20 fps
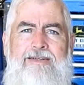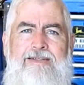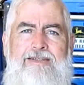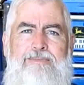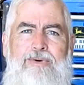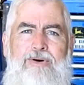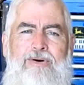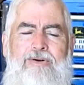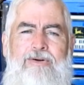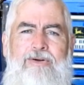This
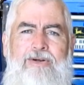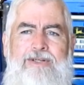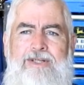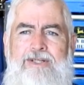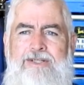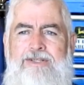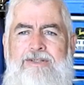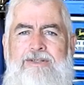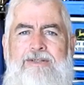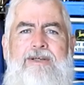morning I
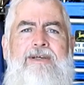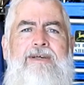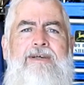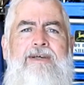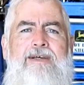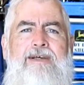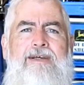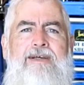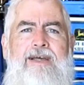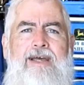just
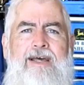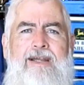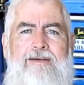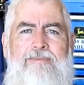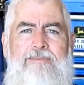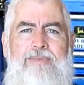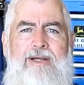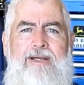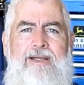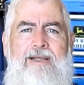had a
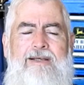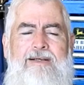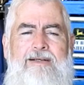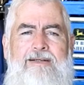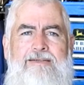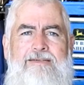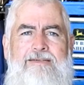buddy